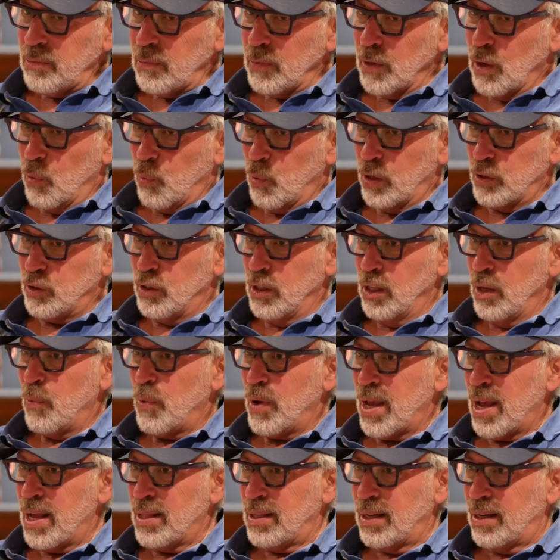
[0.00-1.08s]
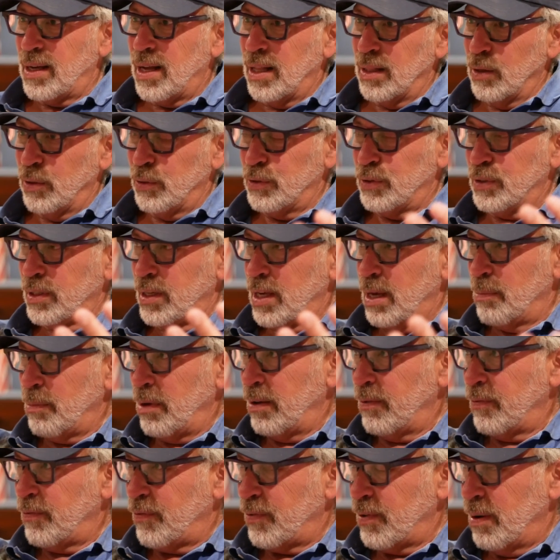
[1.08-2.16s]
Originally, we had the colors
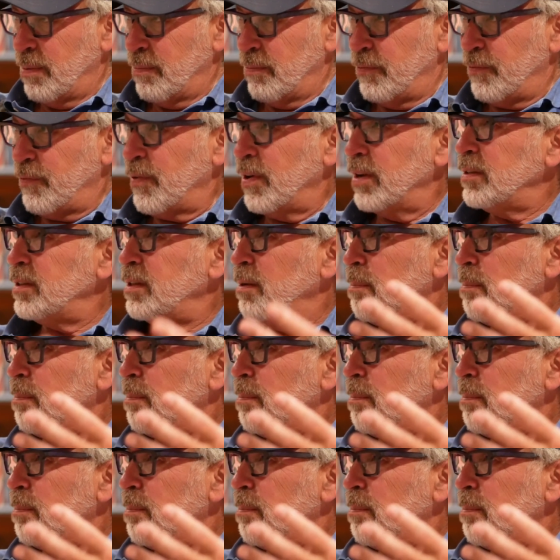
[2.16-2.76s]
coming from front to